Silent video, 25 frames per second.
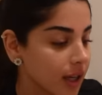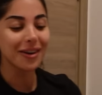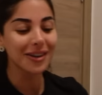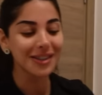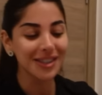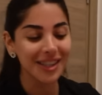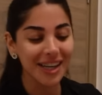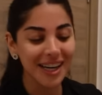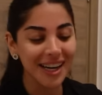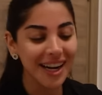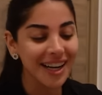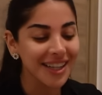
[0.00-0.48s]

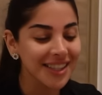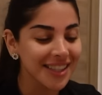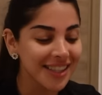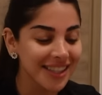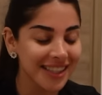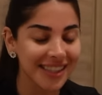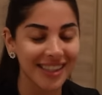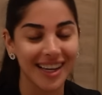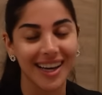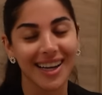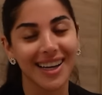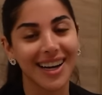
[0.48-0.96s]
Also, can I
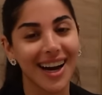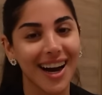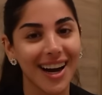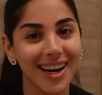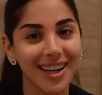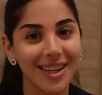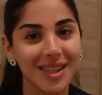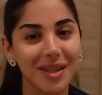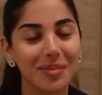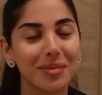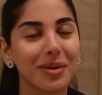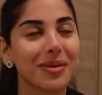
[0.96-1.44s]
just say,
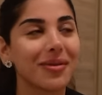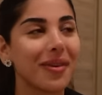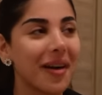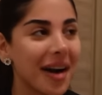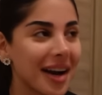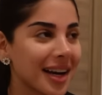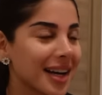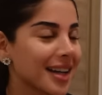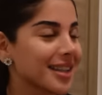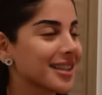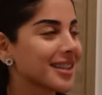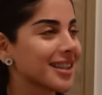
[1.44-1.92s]
guys, before
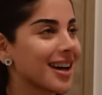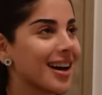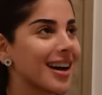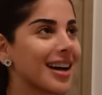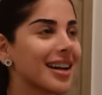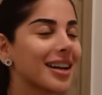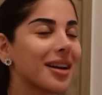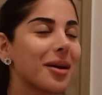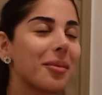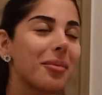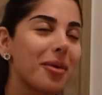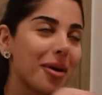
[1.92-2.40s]
I get
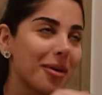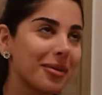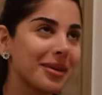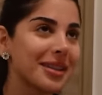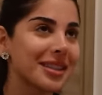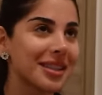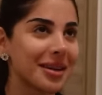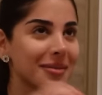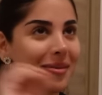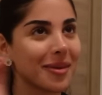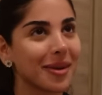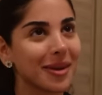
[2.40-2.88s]
started, and I
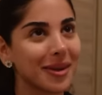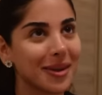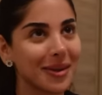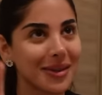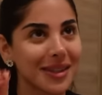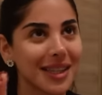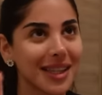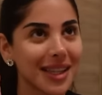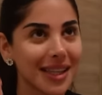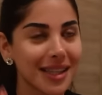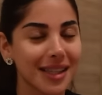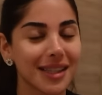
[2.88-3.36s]
promise I'm not
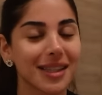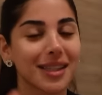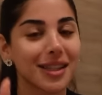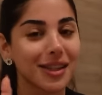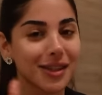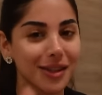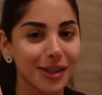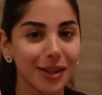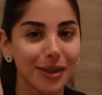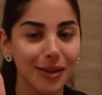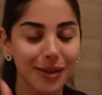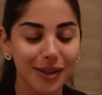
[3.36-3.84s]
using this as an
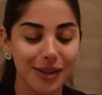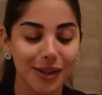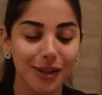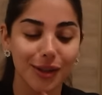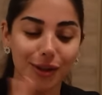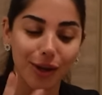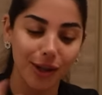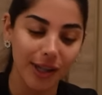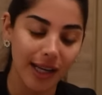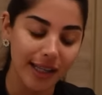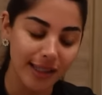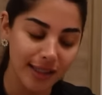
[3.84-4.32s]
excuse to
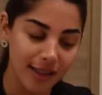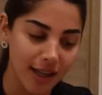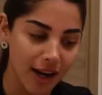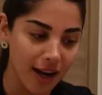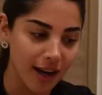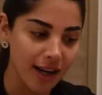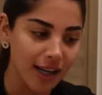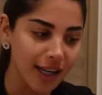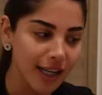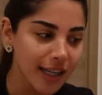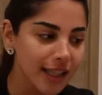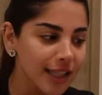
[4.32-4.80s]
not get
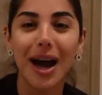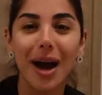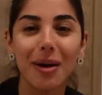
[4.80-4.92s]
started,